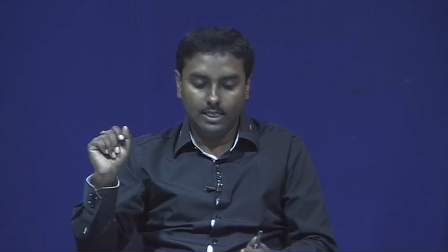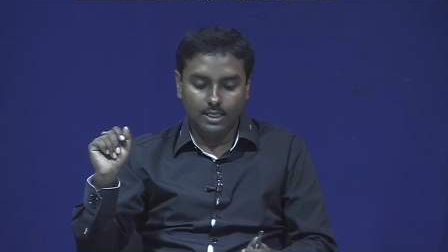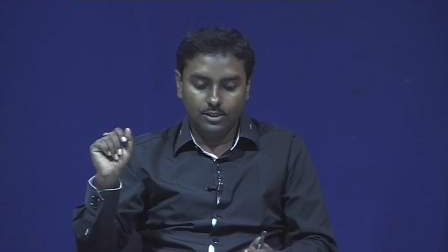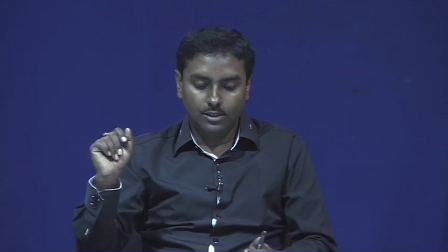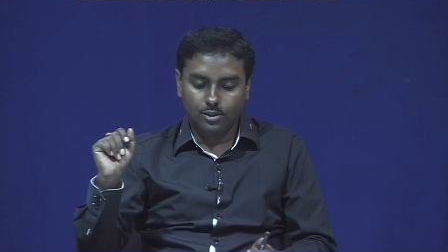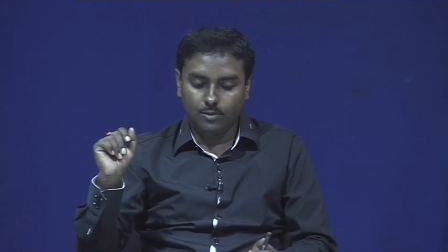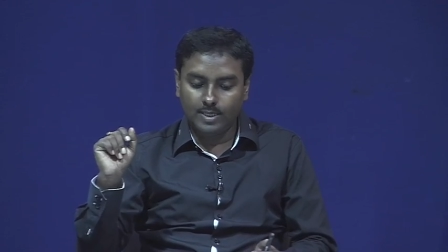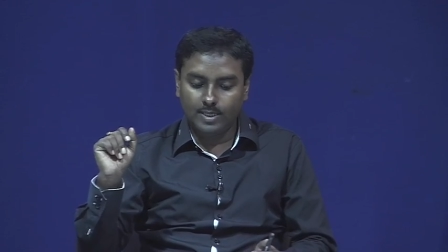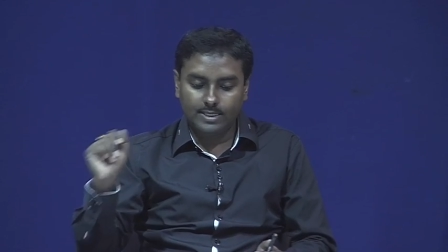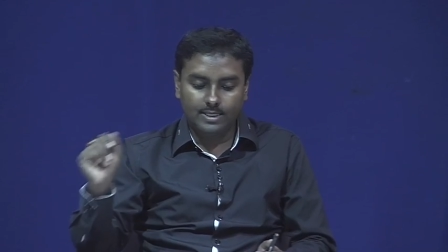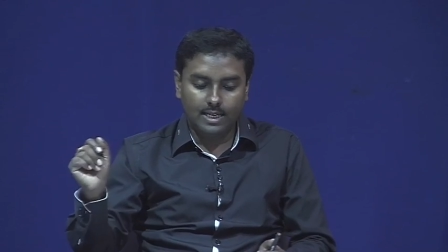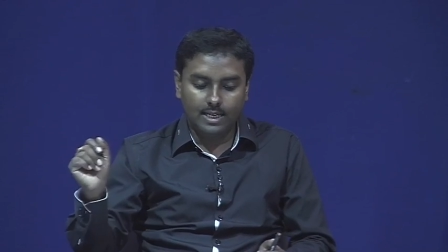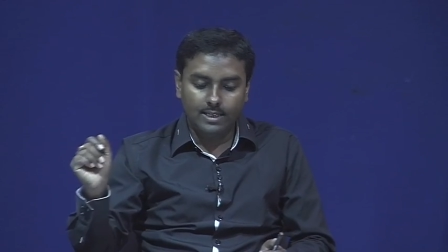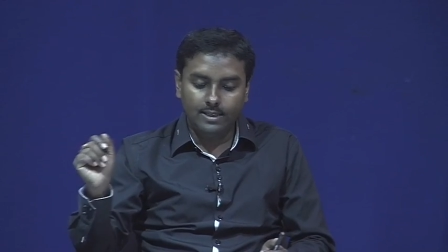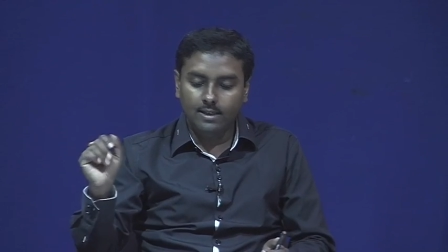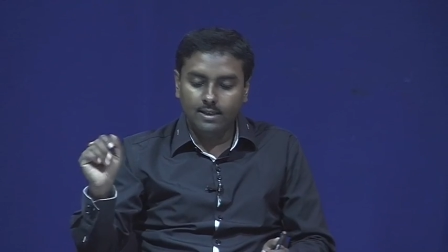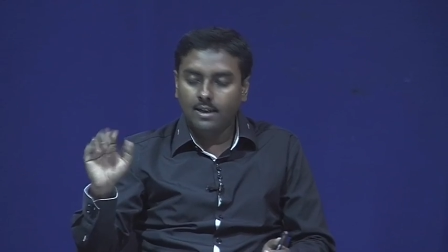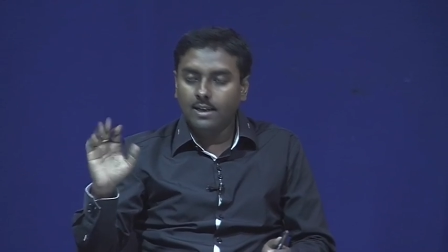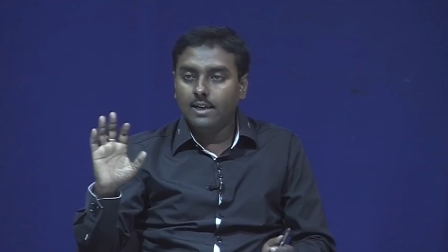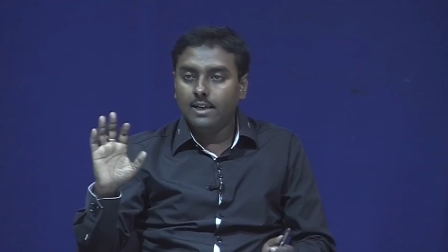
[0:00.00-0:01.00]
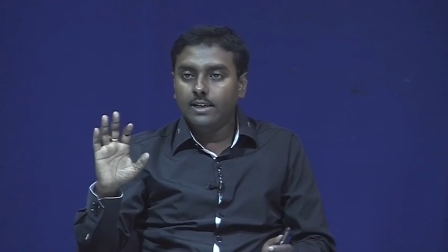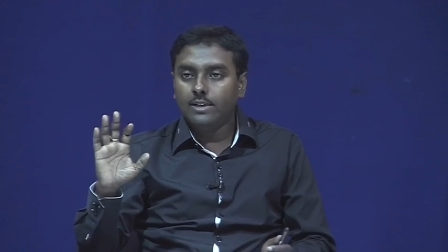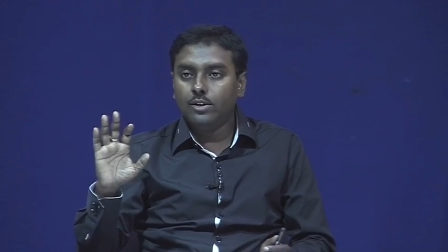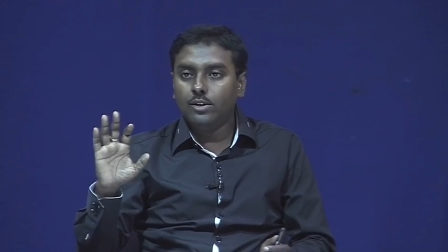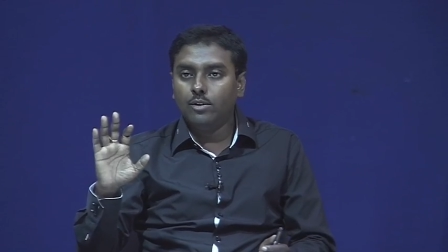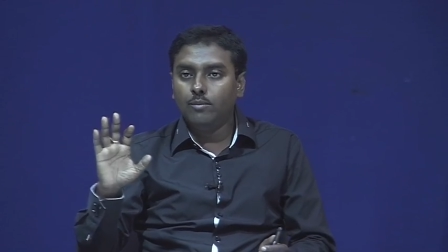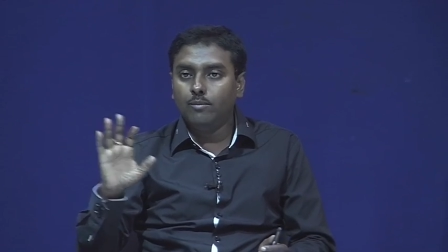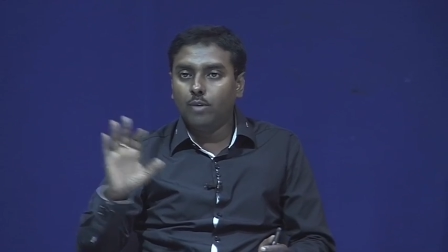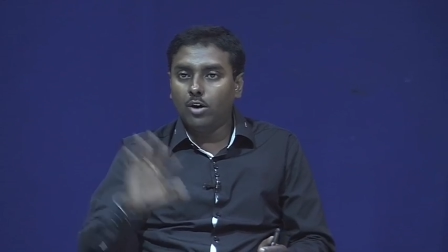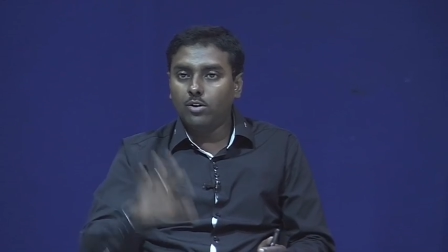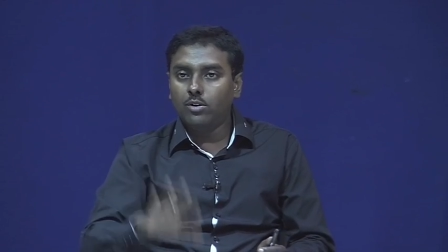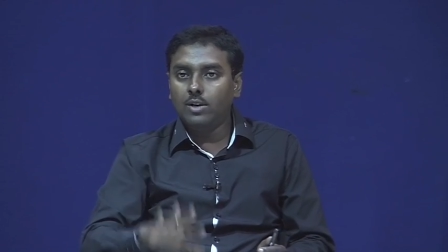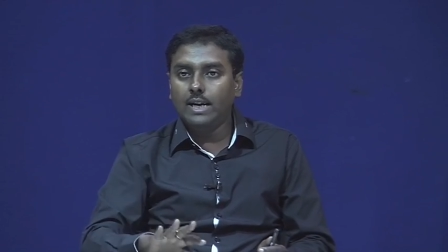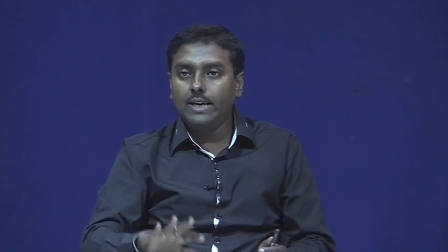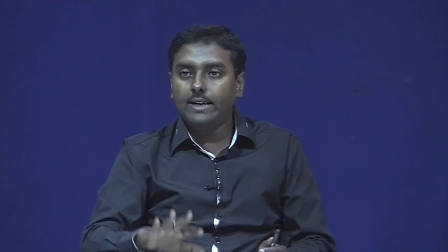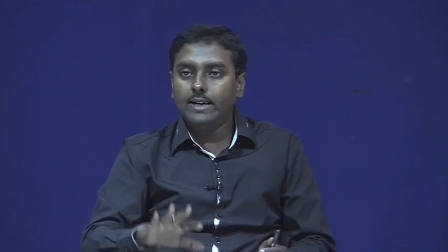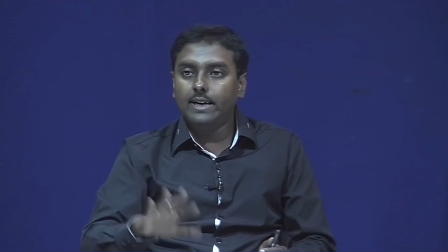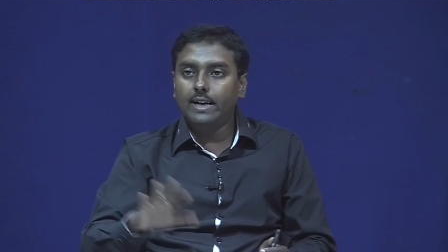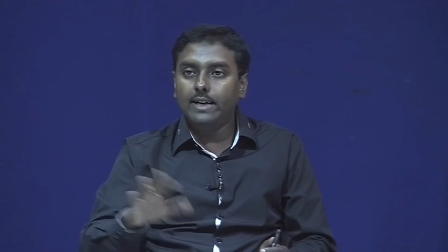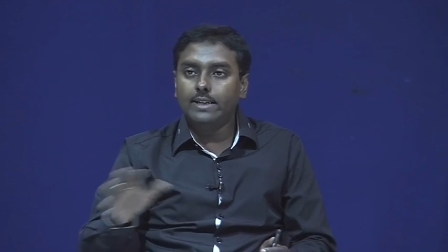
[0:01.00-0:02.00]
So, basically your
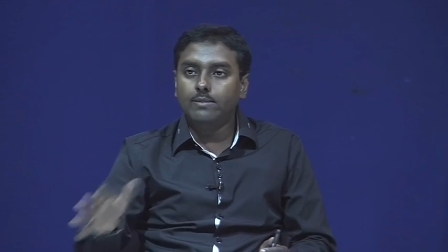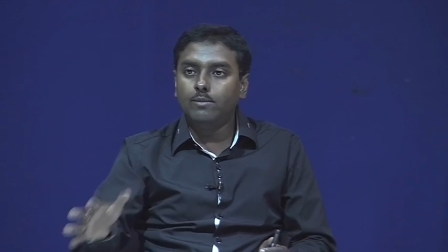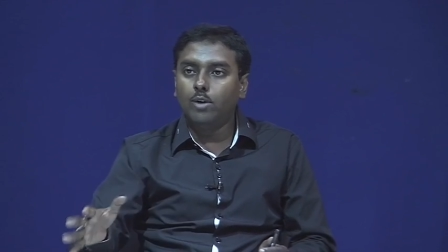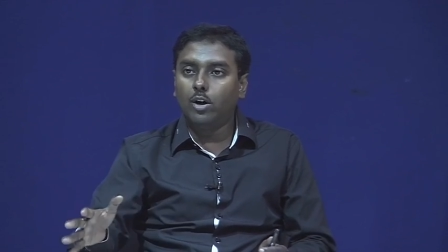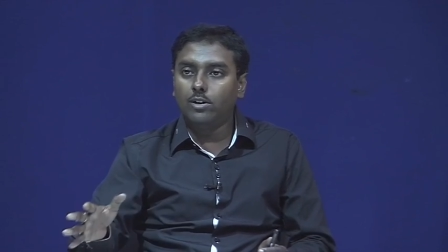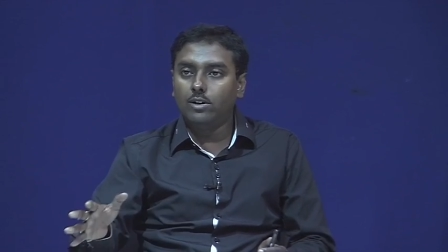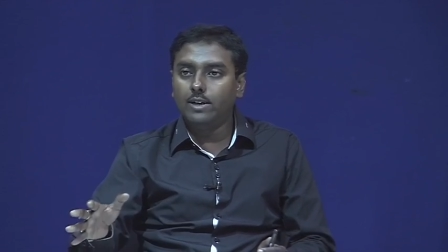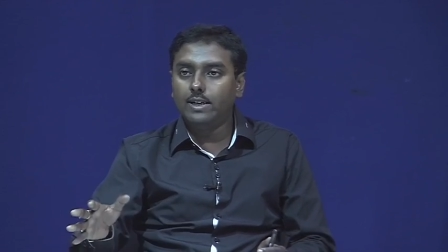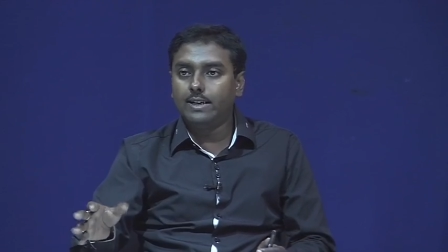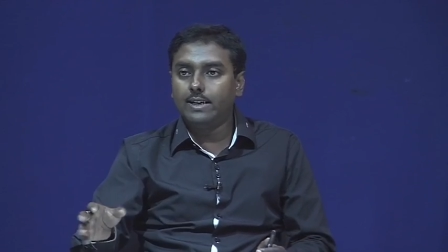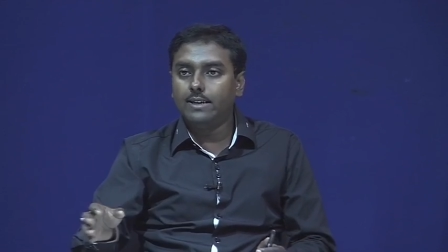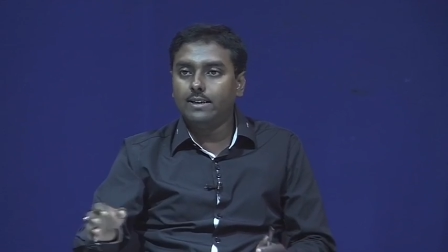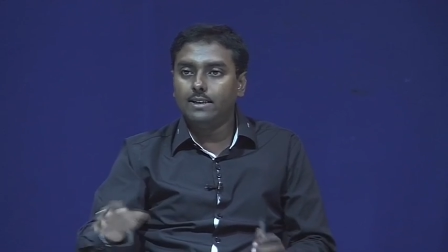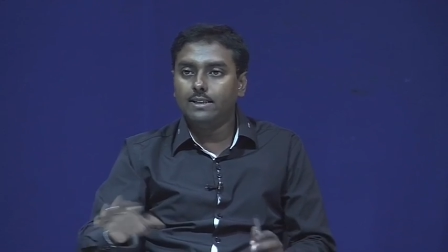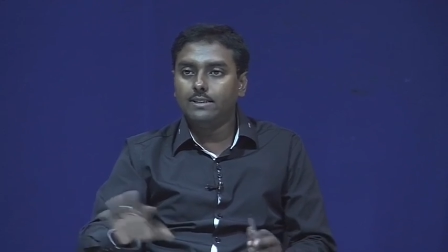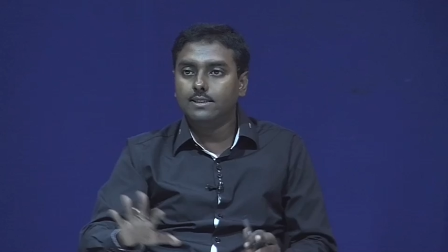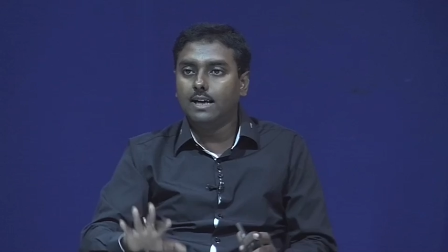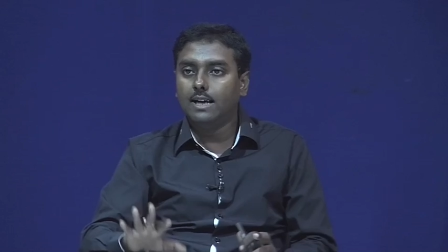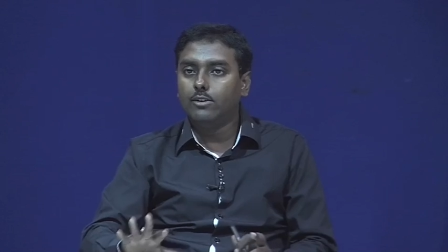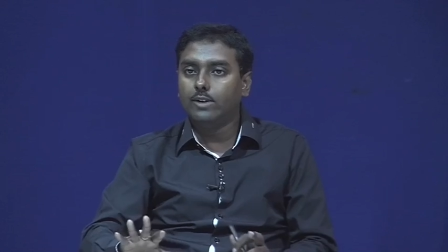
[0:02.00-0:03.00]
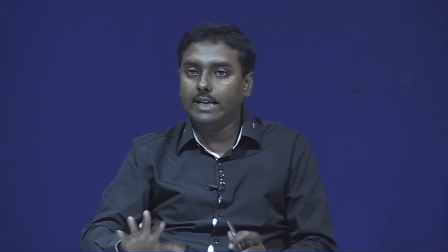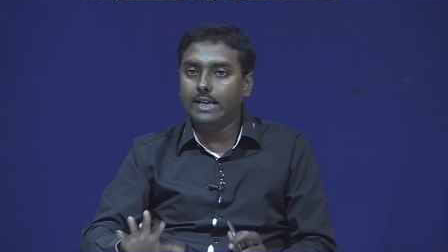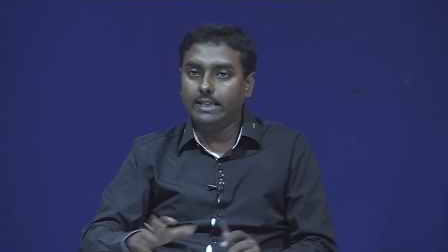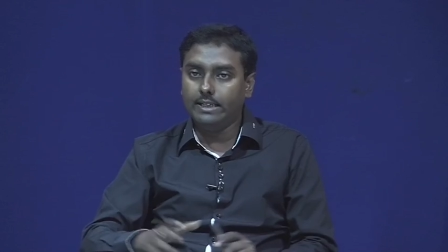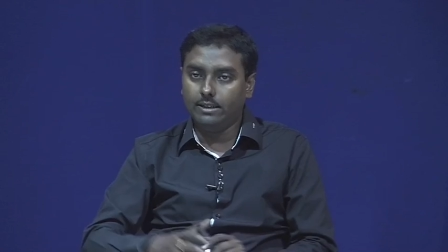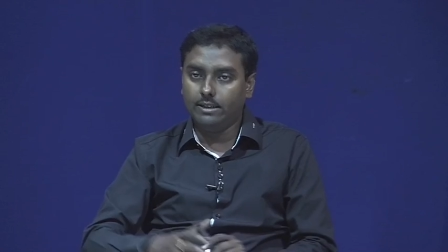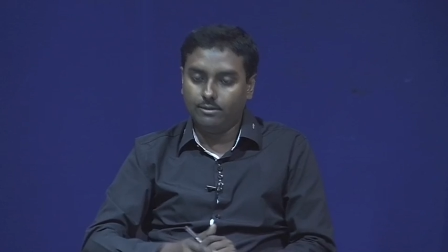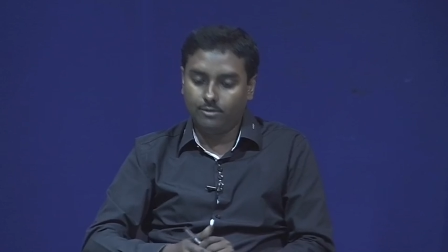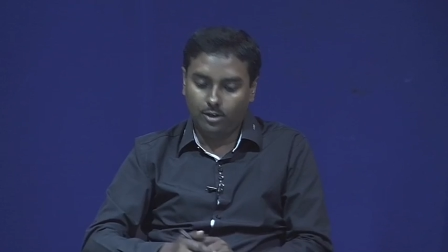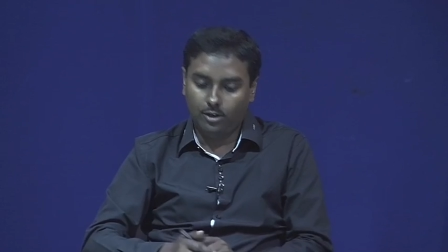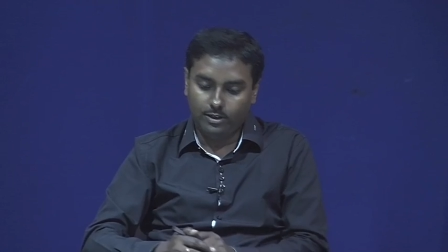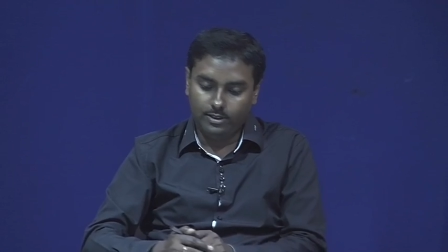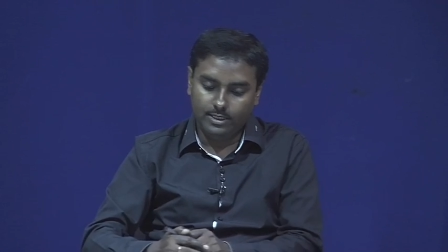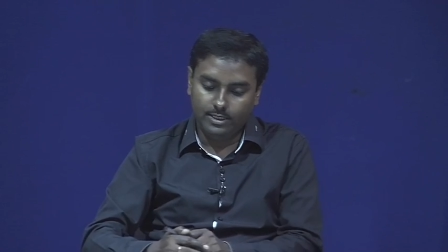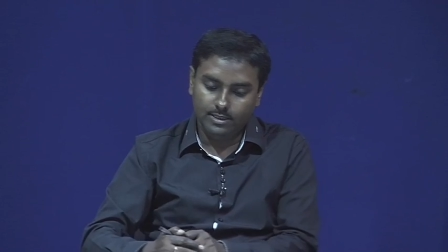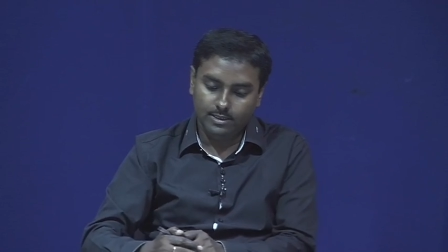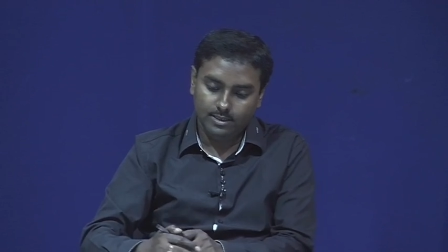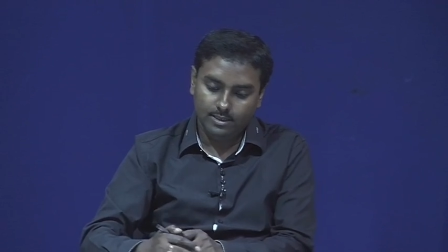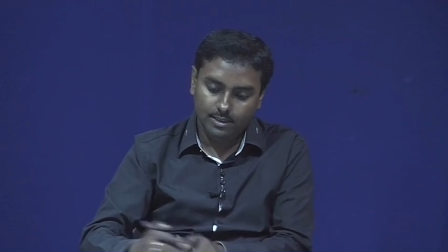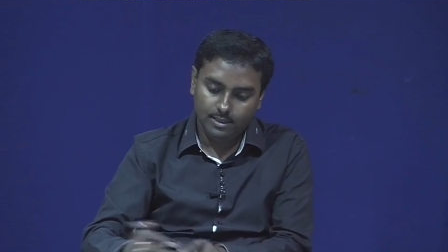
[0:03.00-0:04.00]
modulator and demodulator is now ready for
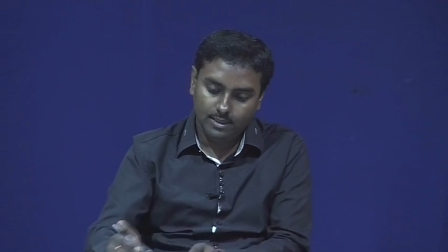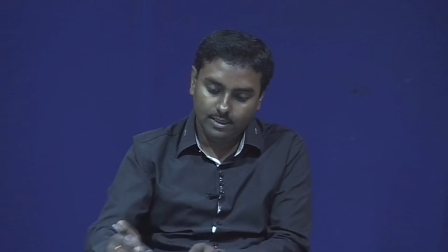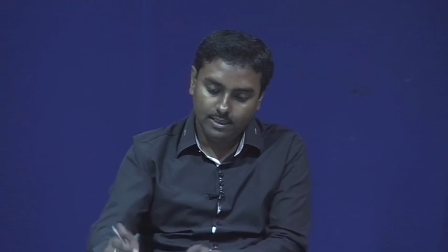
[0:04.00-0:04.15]
this